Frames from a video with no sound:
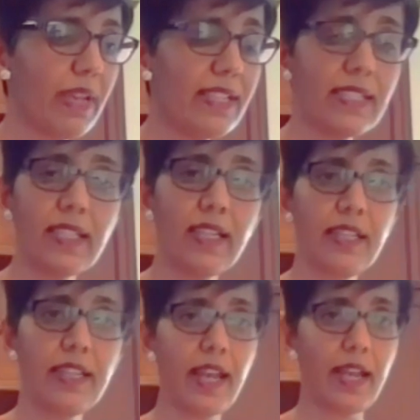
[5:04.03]

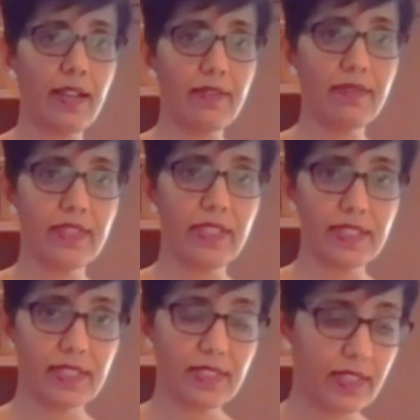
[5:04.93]
basically have
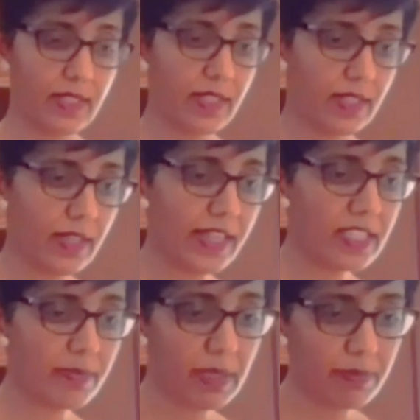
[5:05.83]
this
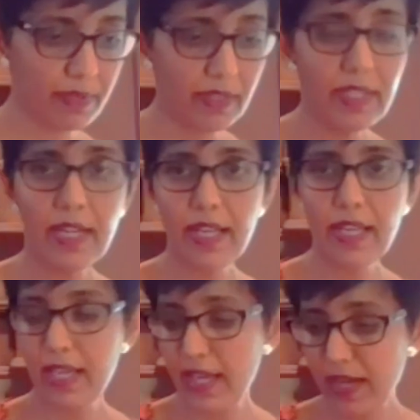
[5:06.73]
rice paper,
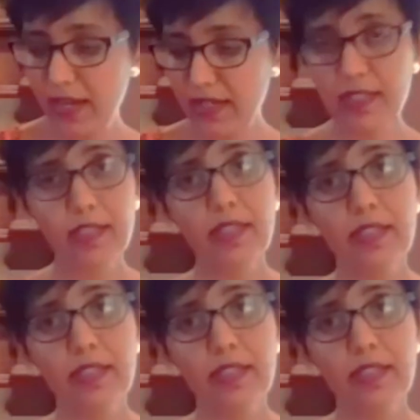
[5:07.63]
and